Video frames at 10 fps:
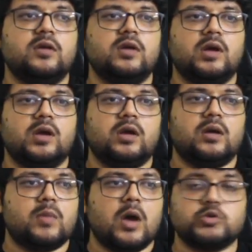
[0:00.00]

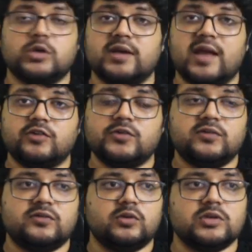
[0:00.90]
Um, how to get an
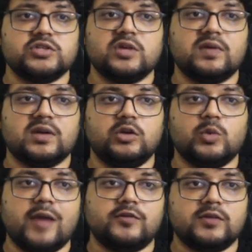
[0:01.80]
address, you can generate a new
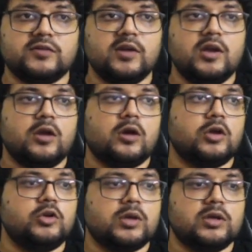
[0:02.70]
address or
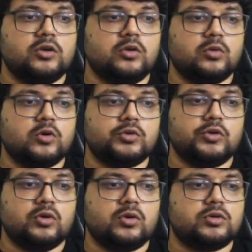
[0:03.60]
you can, you know, go to your,